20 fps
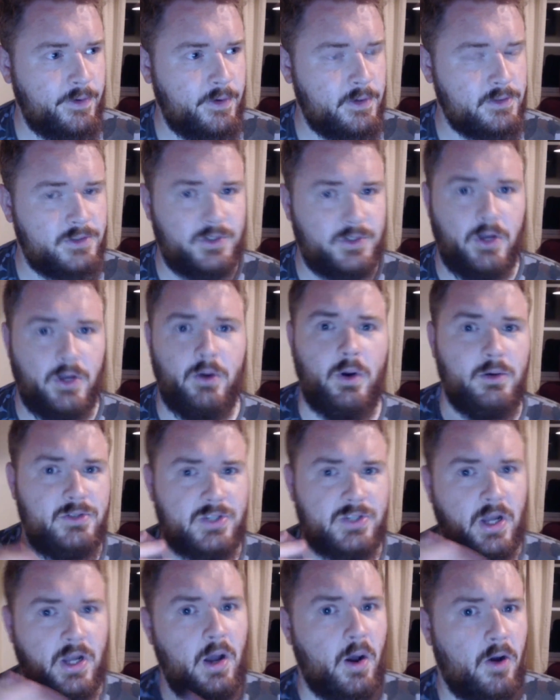So I'll
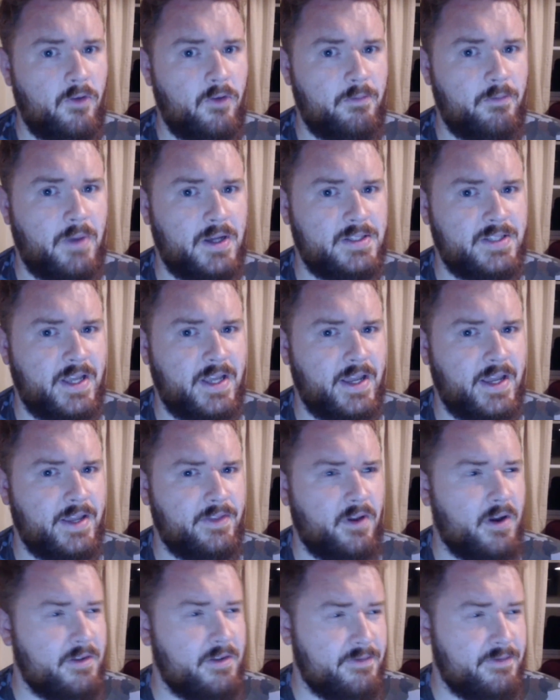start off by saying
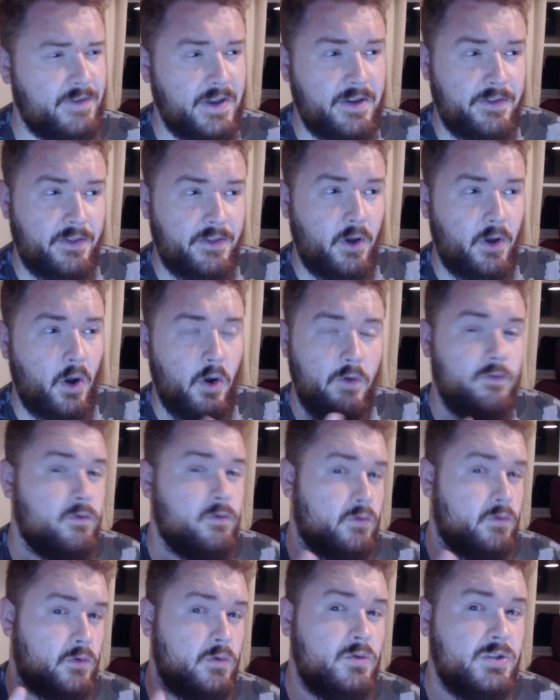that I think that
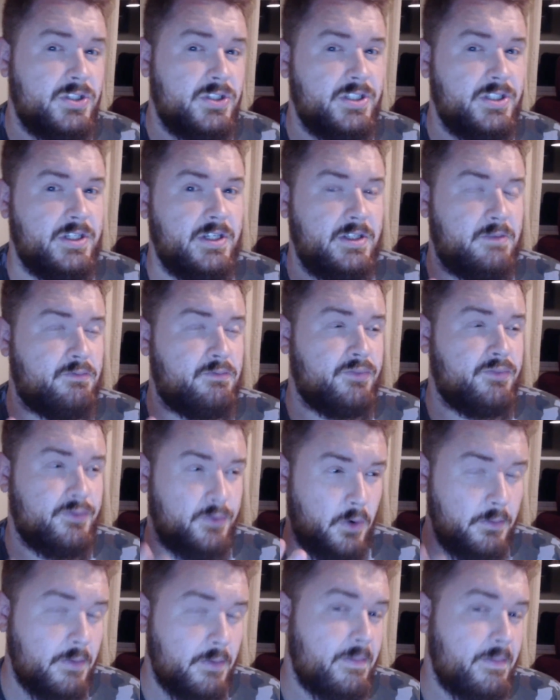overall she's
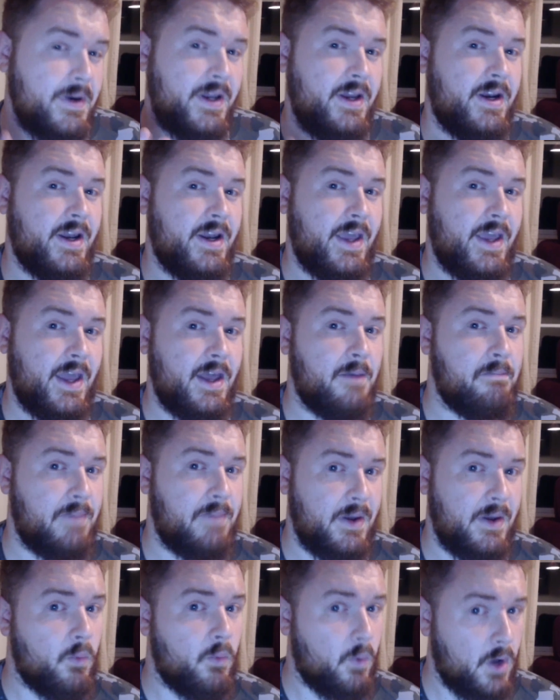probably going to get a
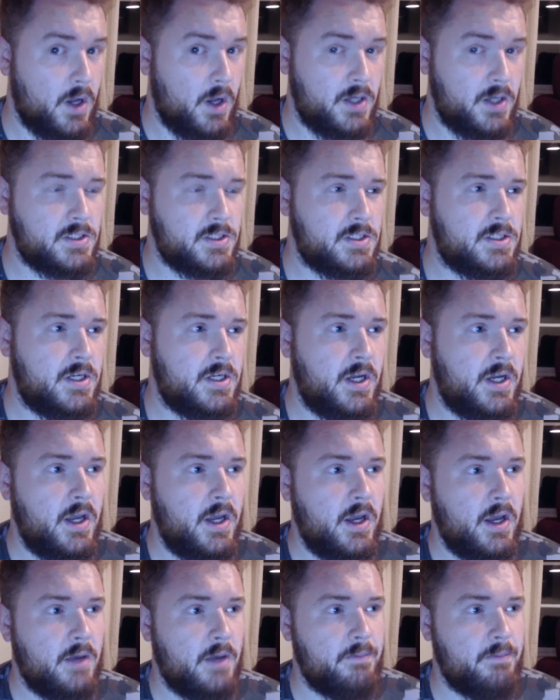bit worse,
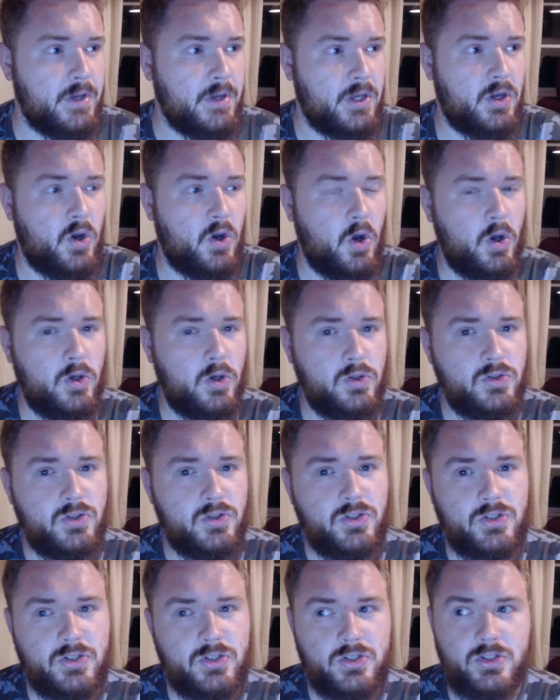
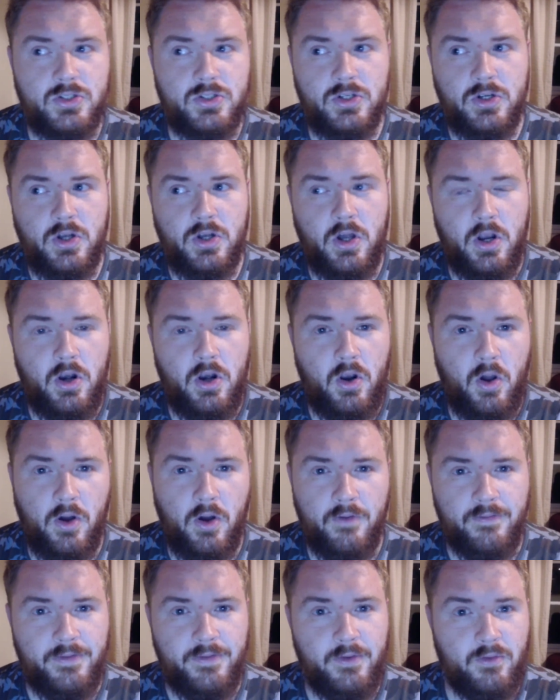because a lot
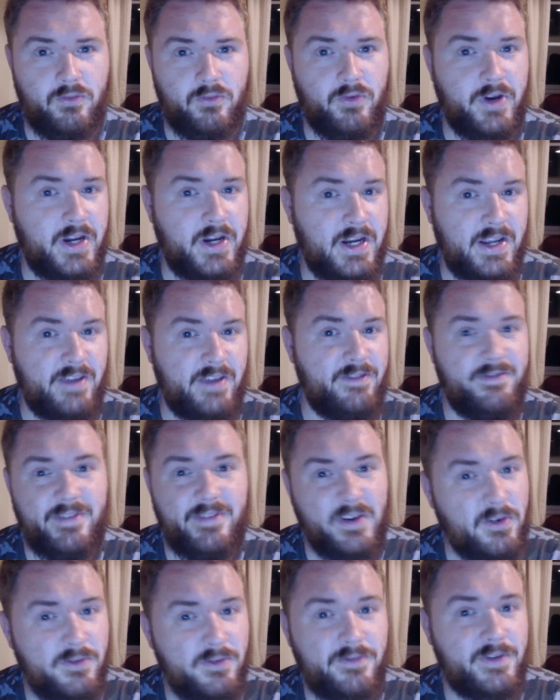of the really
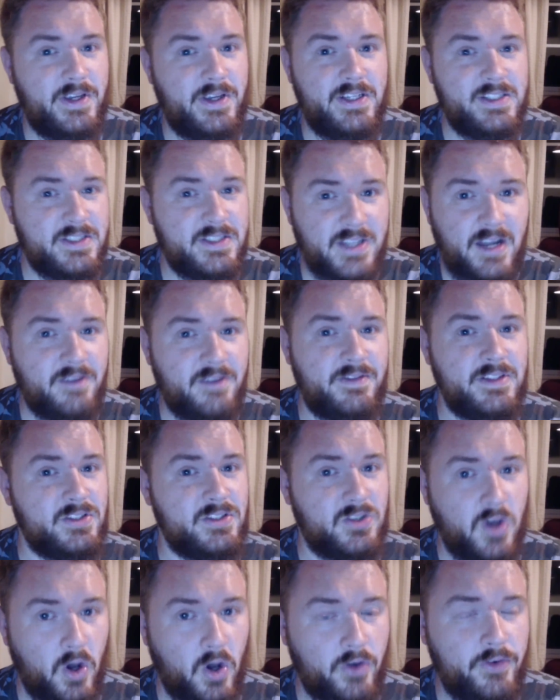filthy stuff is
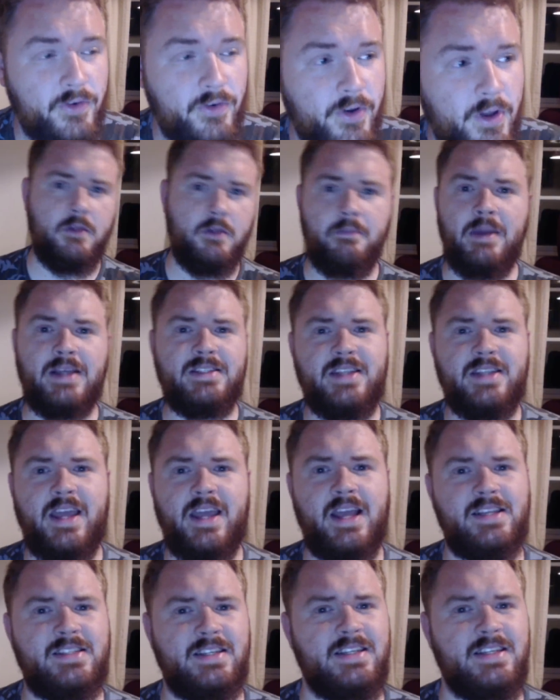gone. Best
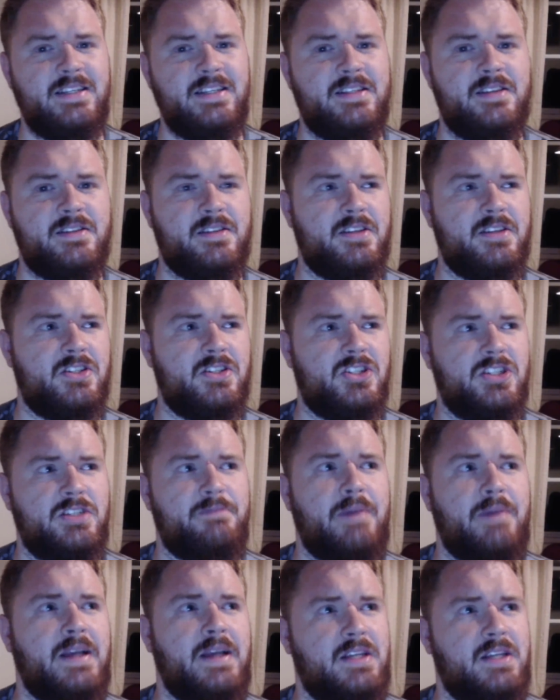guess is that she's
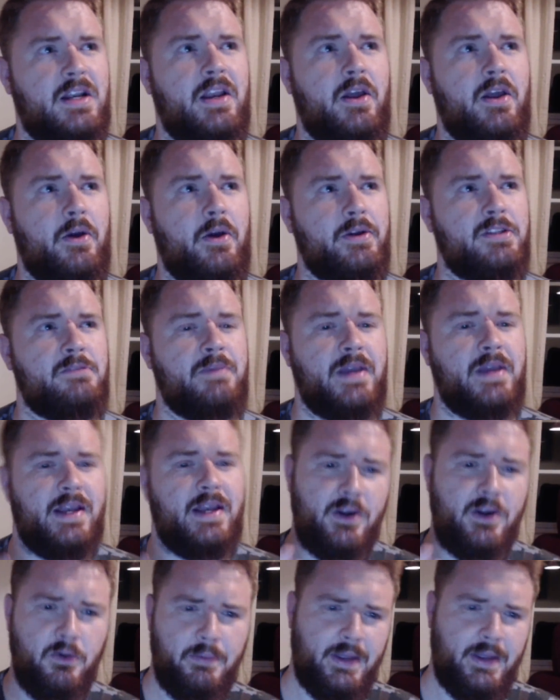basically going to be a
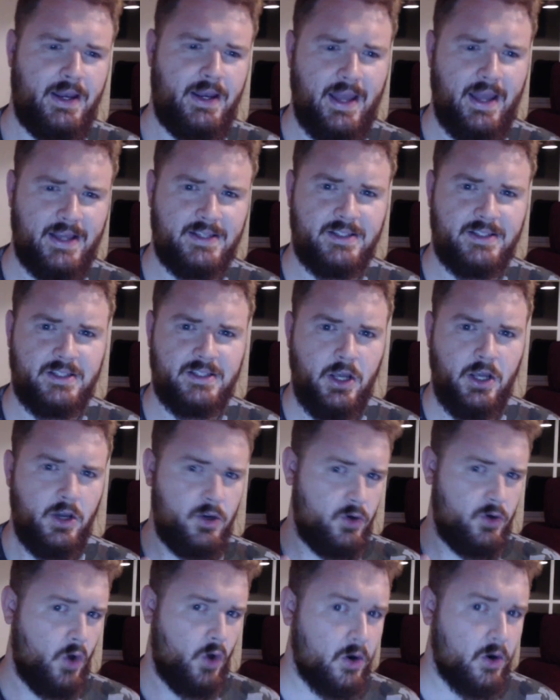little bit less
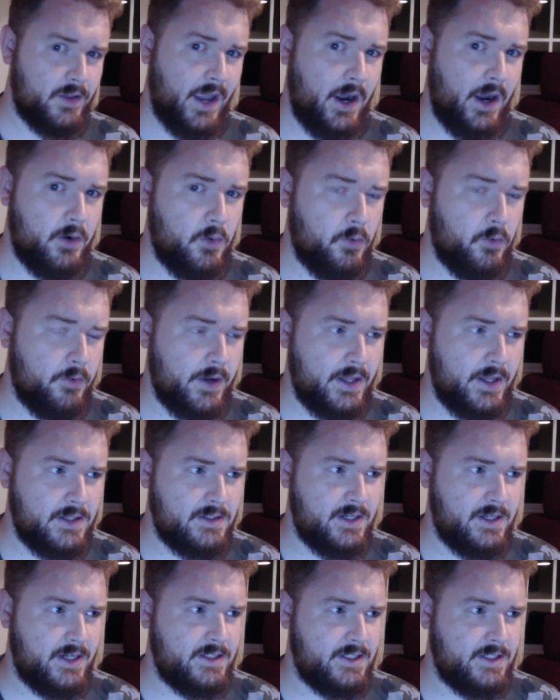knockdown
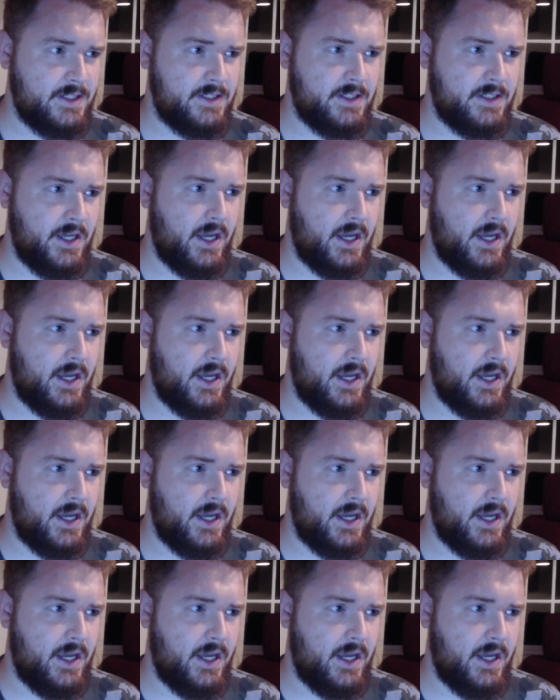orientated.